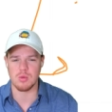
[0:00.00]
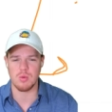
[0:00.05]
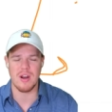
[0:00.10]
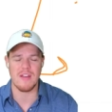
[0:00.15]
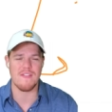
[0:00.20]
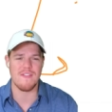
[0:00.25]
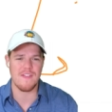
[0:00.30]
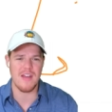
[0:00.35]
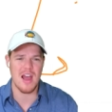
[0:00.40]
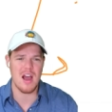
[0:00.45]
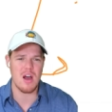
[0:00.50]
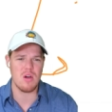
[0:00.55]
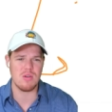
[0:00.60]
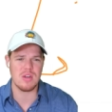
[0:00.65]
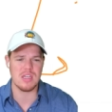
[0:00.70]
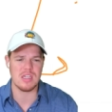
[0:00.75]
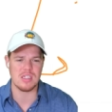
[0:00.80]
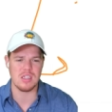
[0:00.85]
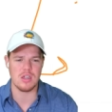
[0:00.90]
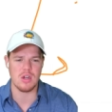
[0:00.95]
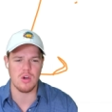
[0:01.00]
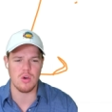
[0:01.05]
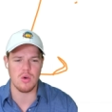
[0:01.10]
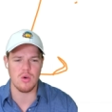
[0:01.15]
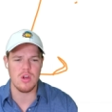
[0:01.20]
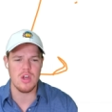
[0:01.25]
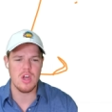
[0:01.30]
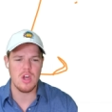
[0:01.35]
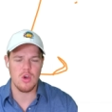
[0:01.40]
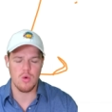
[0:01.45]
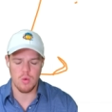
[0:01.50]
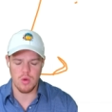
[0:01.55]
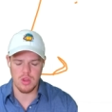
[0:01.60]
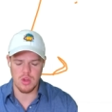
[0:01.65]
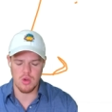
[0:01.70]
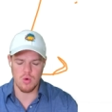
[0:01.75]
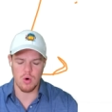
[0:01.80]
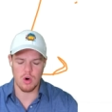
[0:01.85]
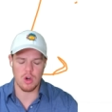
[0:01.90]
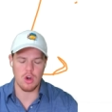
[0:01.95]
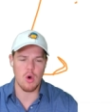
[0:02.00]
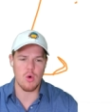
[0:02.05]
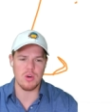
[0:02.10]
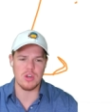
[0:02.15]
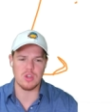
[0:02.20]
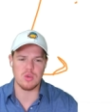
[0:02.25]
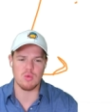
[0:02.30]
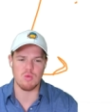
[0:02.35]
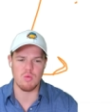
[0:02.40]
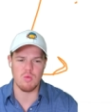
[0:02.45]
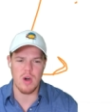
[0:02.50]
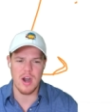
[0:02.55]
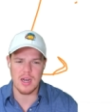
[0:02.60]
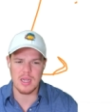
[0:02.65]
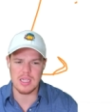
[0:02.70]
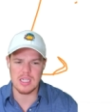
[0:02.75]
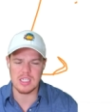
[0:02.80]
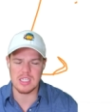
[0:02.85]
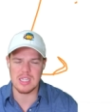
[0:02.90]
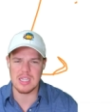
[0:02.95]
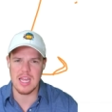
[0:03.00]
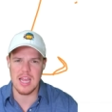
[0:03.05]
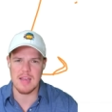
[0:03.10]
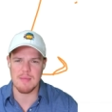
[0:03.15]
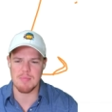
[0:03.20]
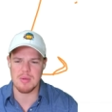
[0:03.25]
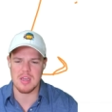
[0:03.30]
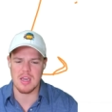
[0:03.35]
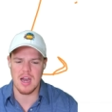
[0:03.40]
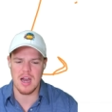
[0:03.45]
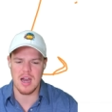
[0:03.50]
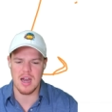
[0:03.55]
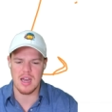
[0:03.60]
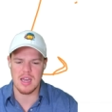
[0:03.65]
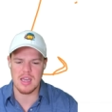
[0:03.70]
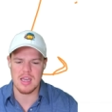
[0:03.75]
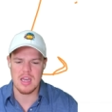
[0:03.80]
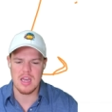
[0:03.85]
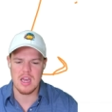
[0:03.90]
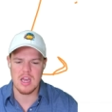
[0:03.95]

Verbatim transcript: What I found is though, when you are coding directly to the API,